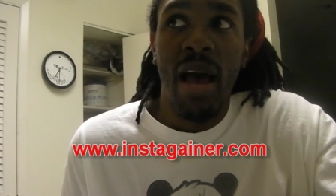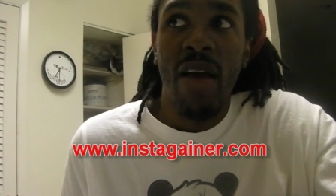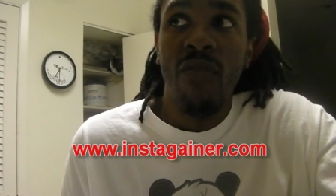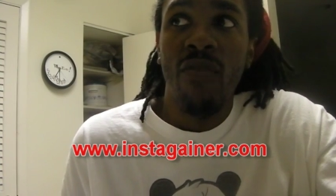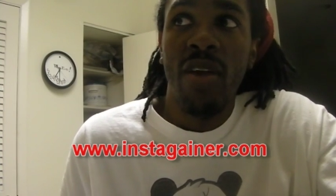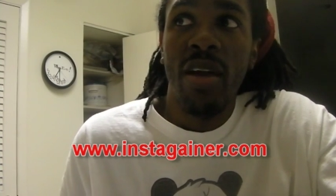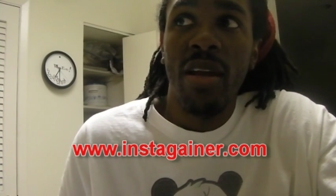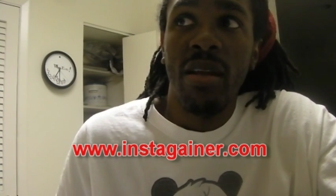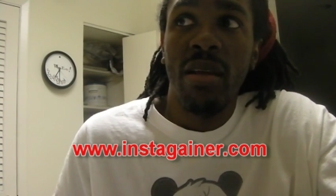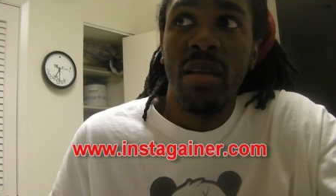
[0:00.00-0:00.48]

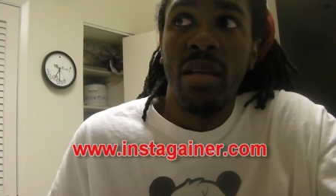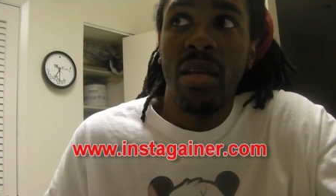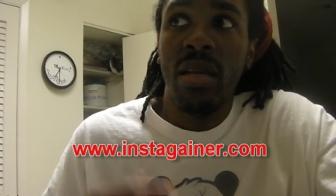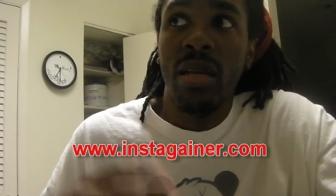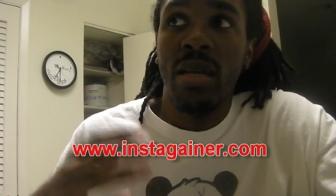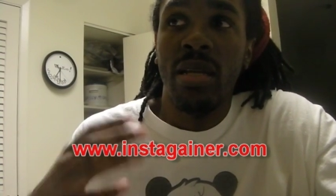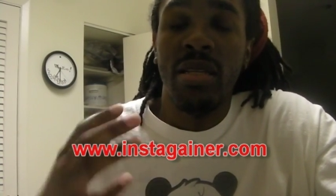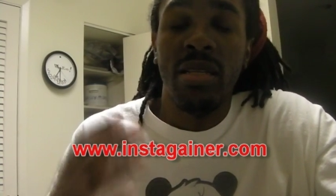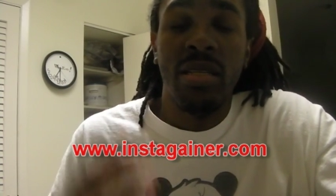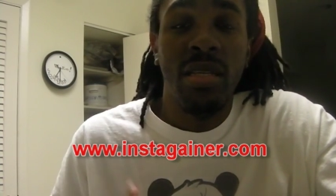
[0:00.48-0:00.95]
I'd rather
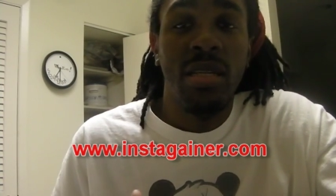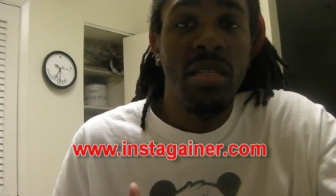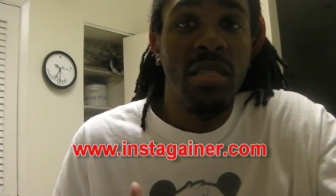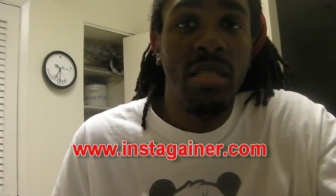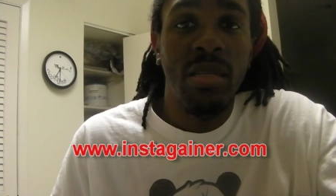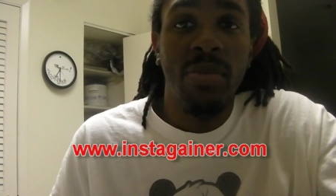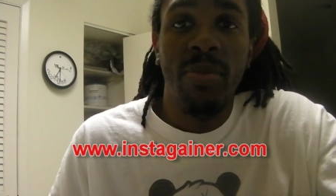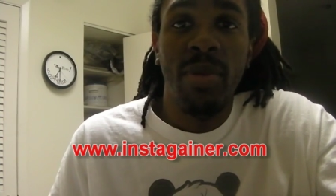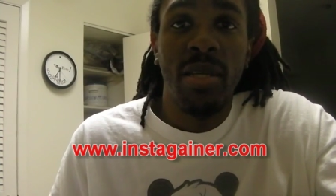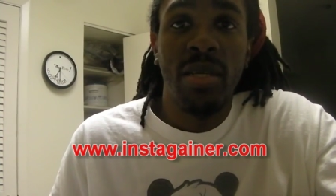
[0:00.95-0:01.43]
get a
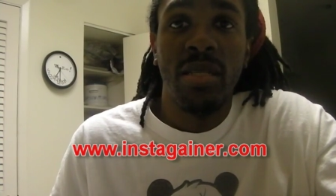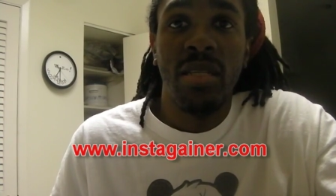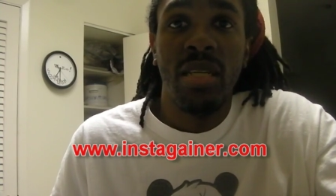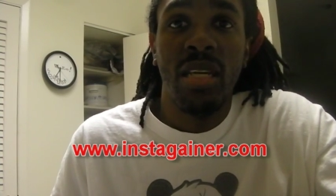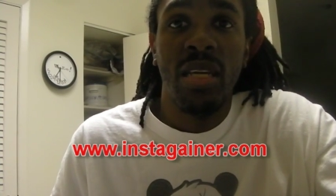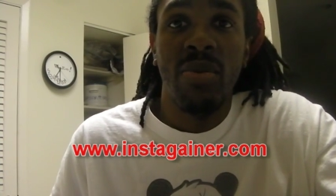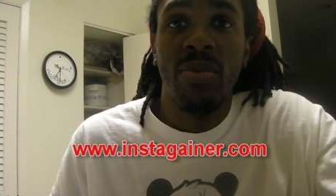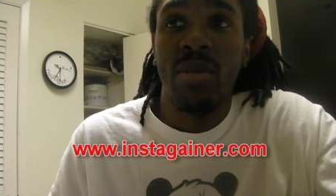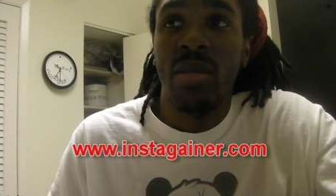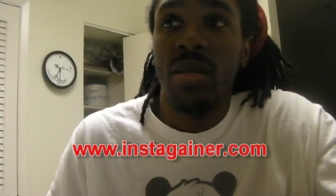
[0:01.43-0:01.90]
Jeezy
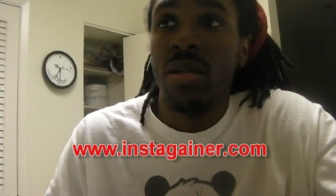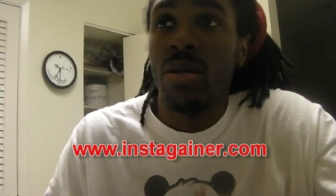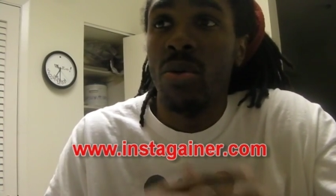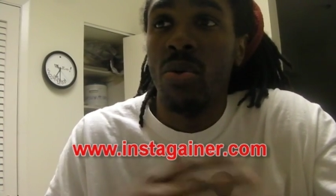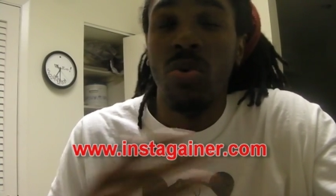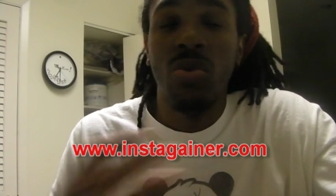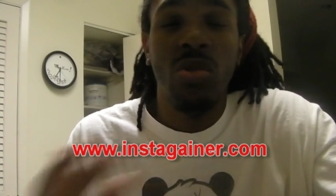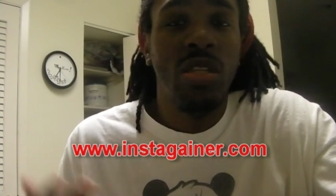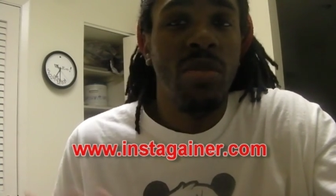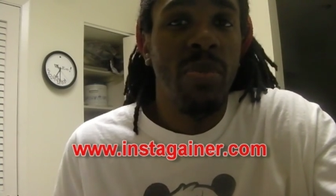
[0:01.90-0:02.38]
mixtape than a
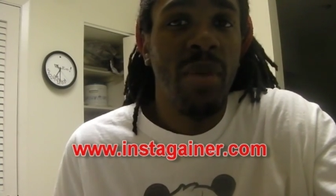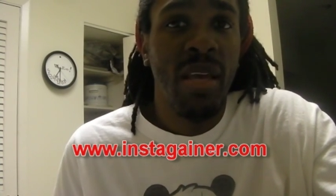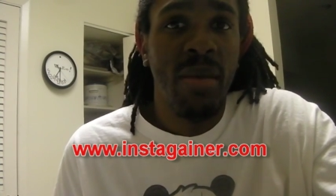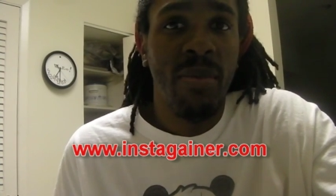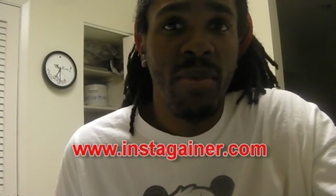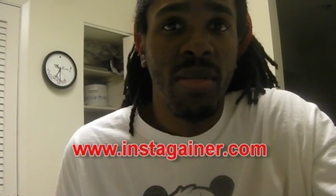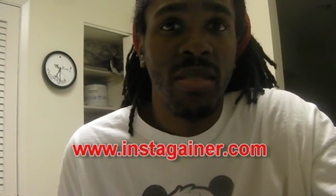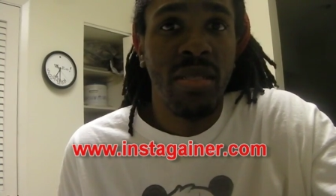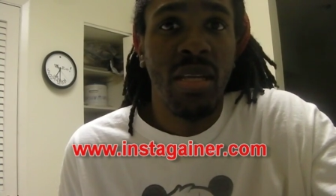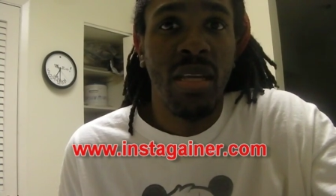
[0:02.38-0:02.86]
Gucci
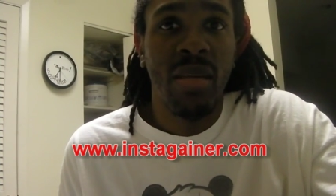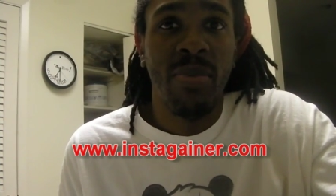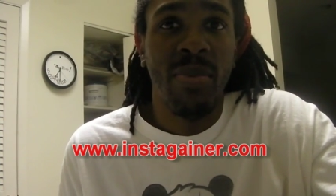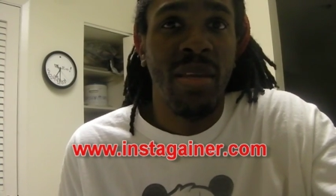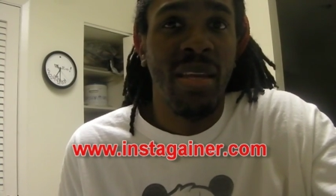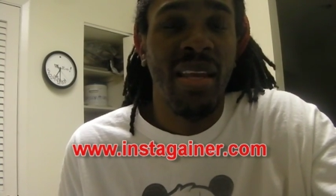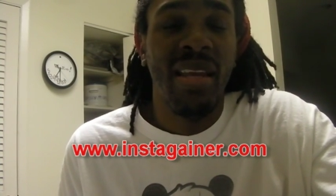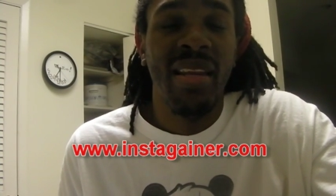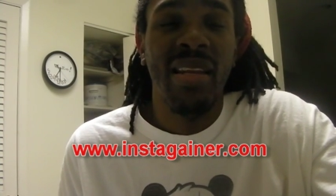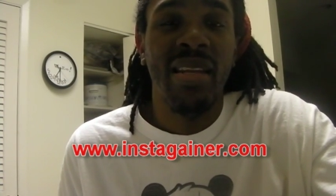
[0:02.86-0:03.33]
Mane
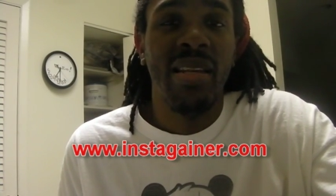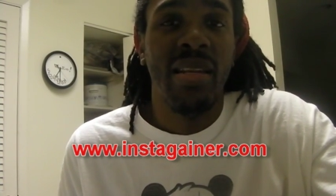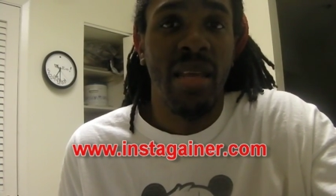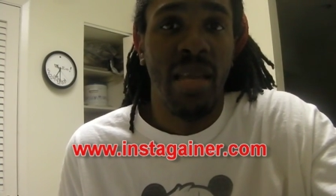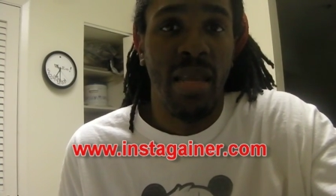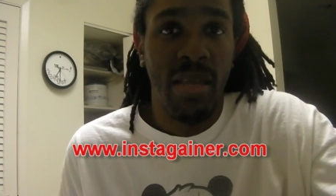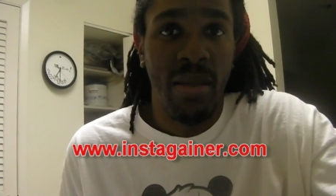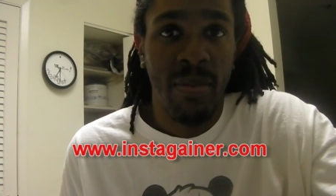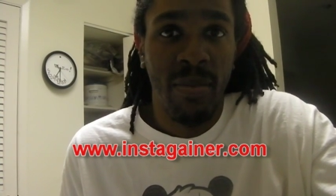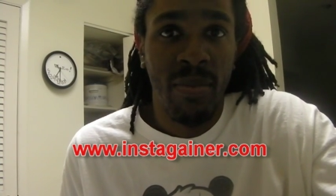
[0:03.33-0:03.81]
mixtape any
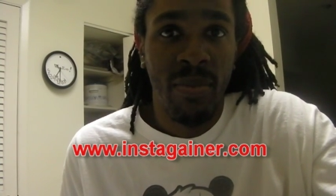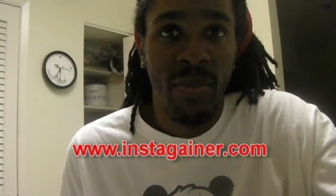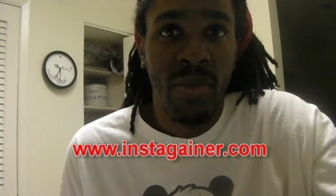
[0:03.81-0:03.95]
day.